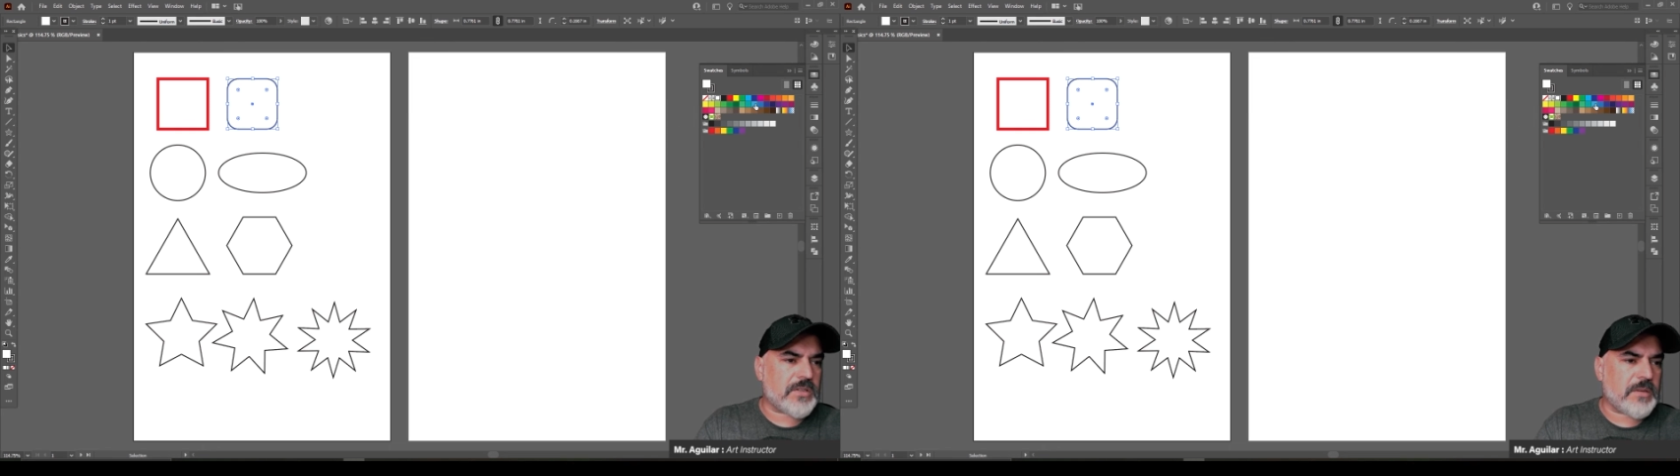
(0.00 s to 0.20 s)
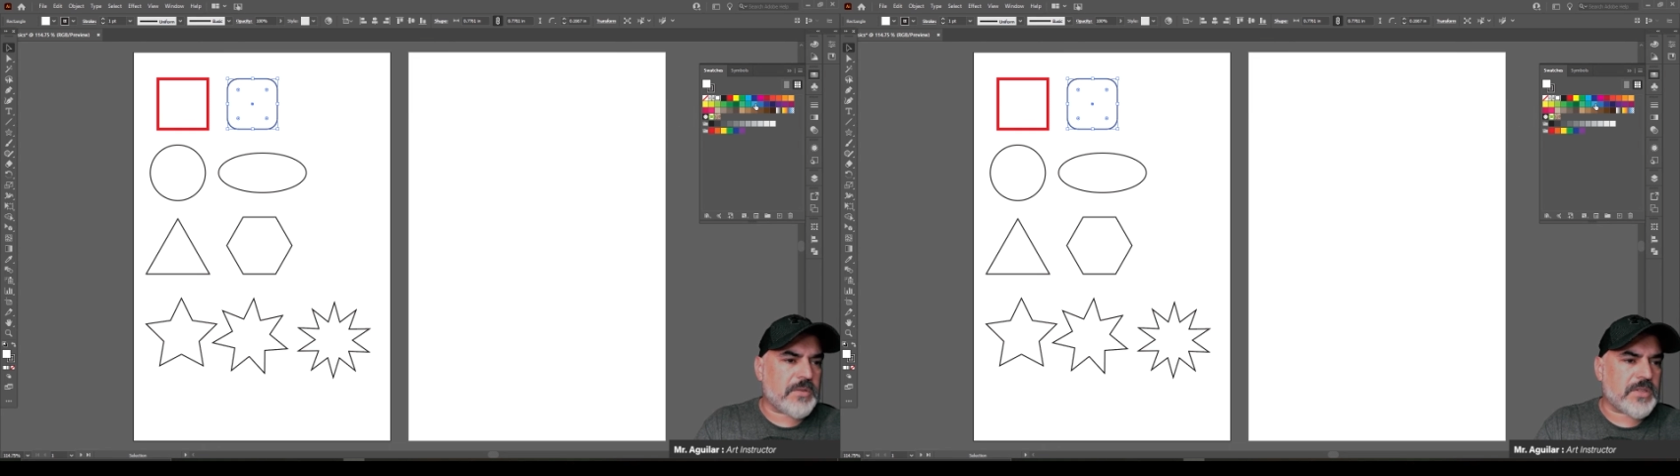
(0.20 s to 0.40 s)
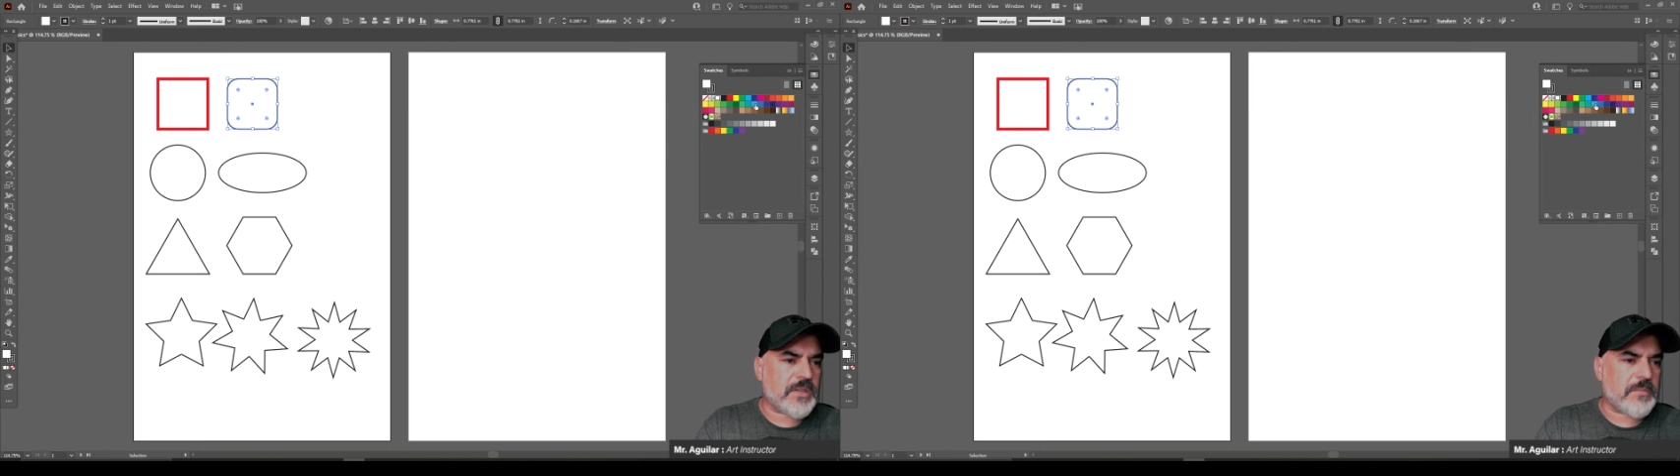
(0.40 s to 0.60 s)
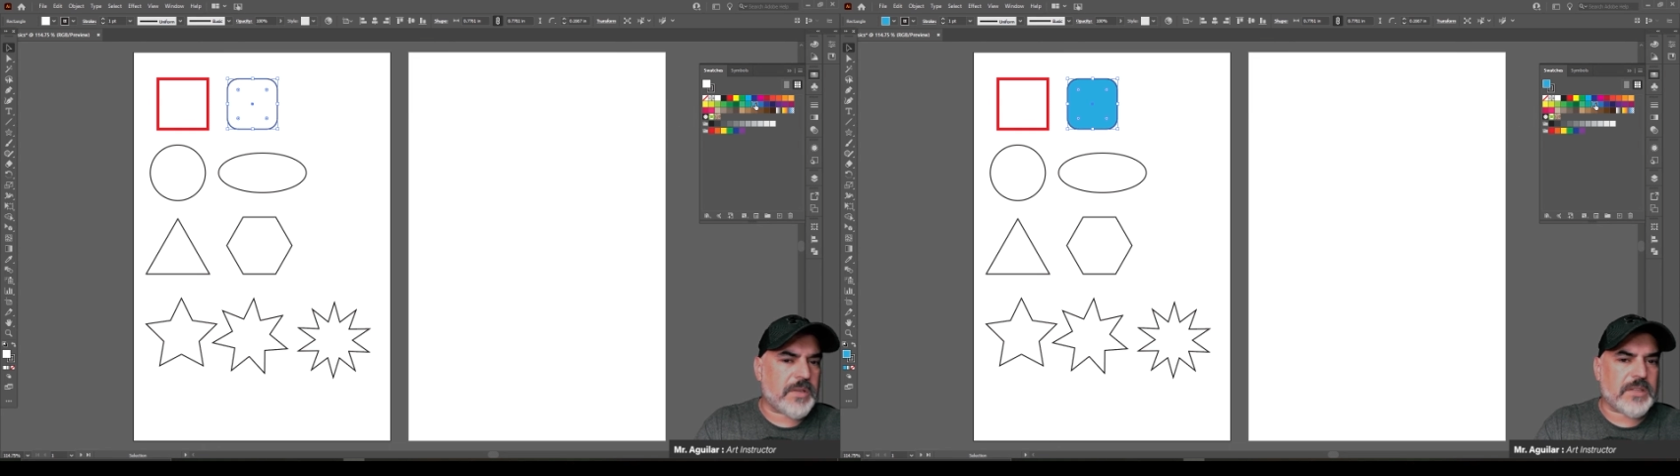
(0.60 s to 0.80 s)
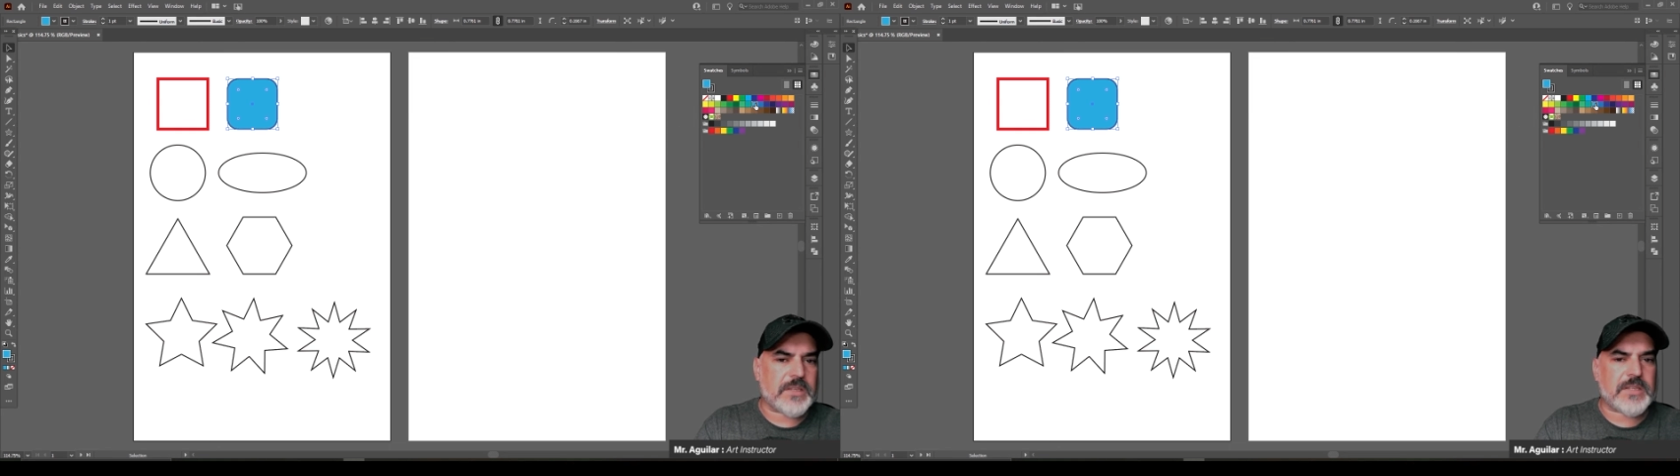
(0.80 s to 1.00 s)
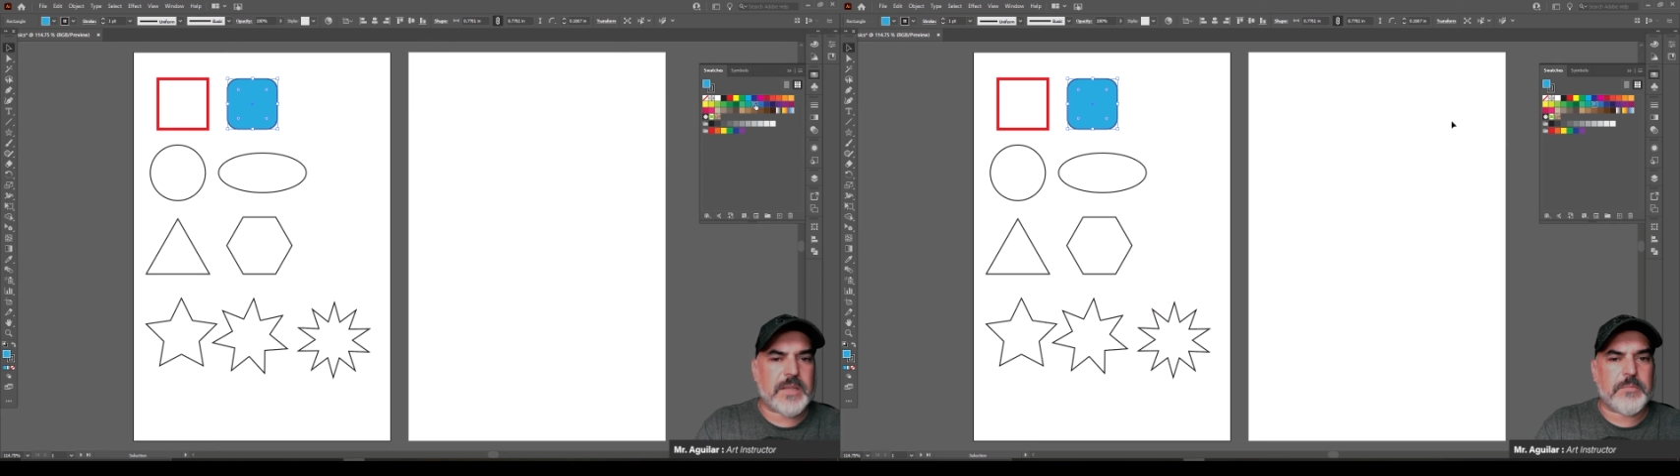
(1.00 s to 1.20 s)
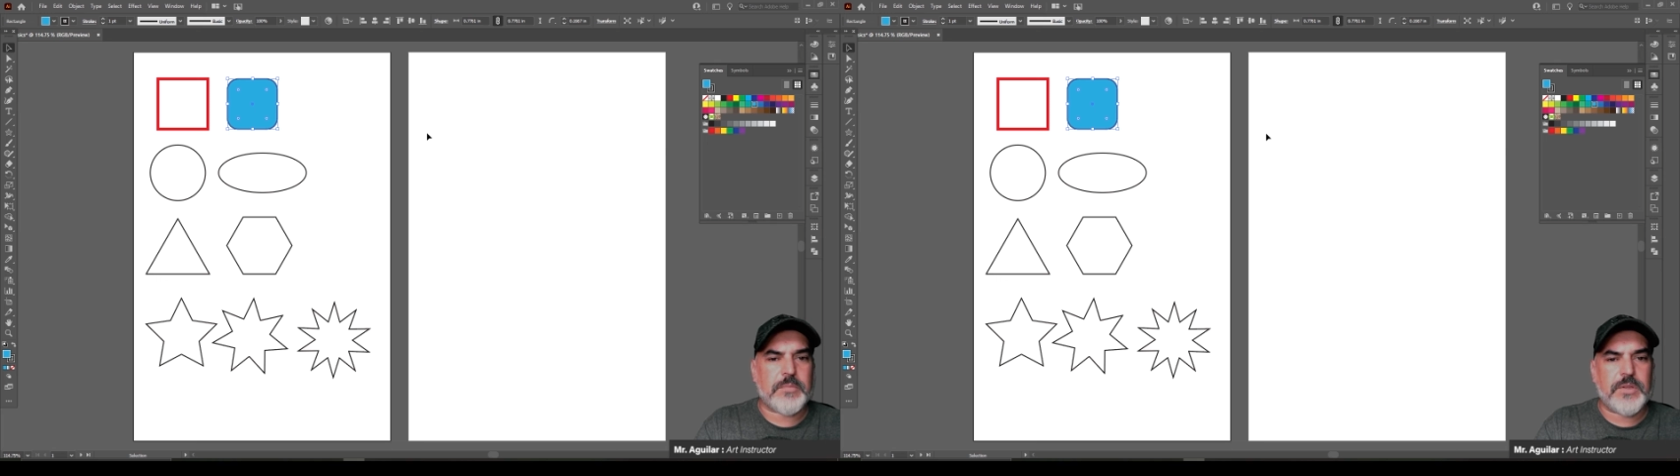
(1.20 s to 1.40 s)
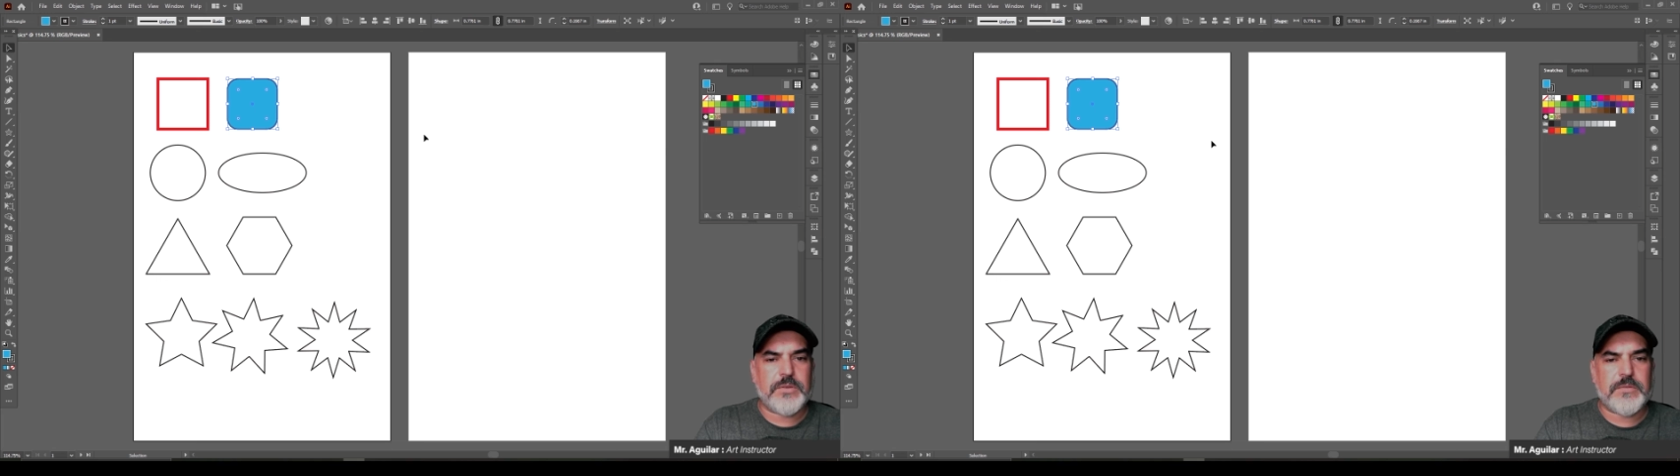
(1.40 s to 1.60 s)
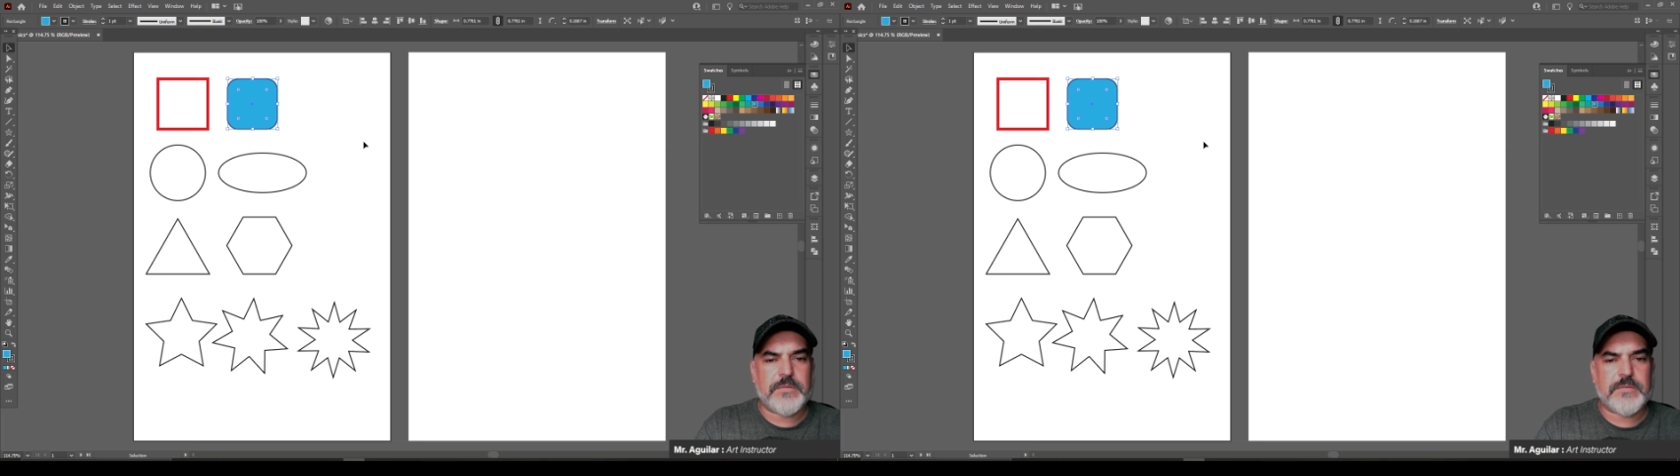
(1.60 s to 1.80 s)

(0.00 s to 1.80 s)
So I'm just going to pick this light blue,